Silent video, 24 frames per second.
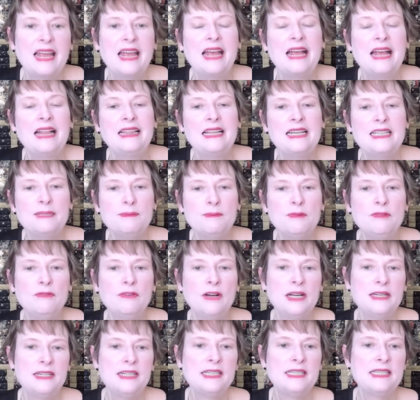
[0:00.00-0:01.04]
Let's move
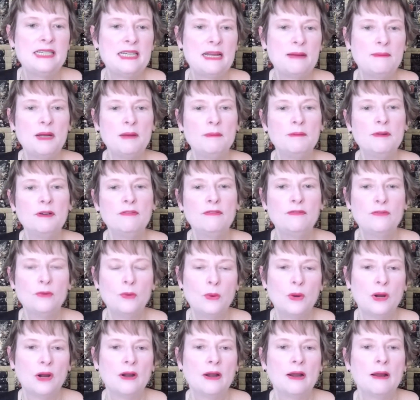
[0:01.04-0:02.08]
on to step number
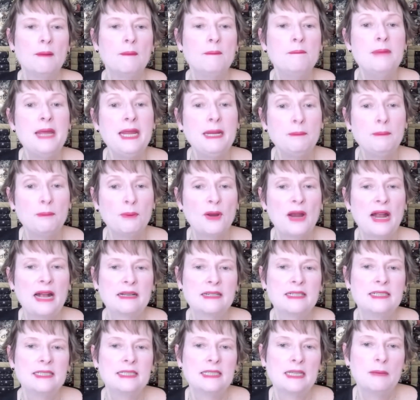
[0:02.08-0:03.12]
4. Make
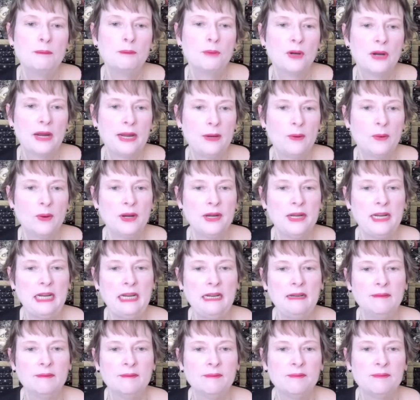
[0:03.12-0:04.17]
practice a priority.
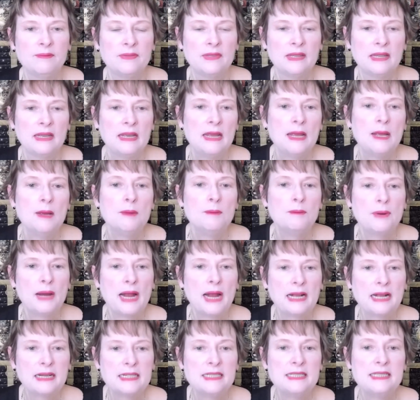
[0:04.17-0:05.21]

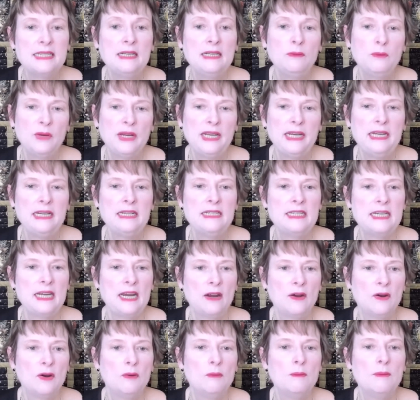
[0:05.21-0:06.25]
Practicing reading
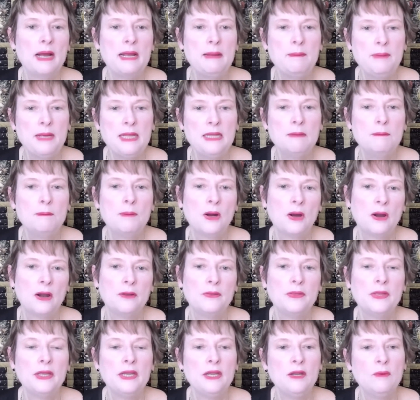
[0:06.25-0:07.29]
tarot might be the part
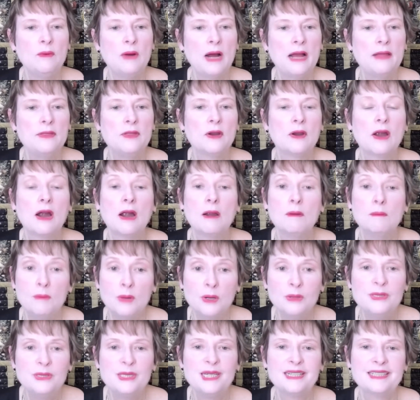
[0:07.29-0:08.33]
that you either are
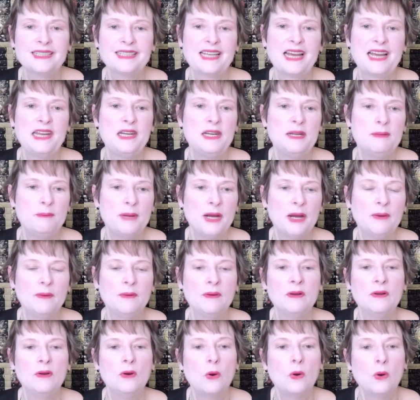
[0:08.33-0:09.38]
most excited about
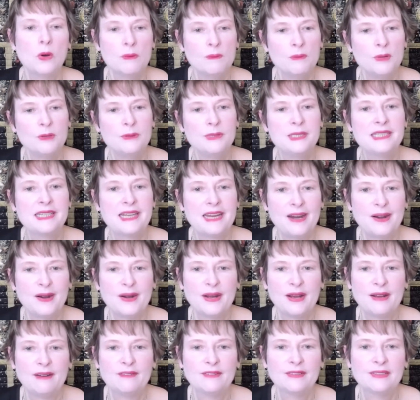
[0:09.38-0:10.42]
or most scared of.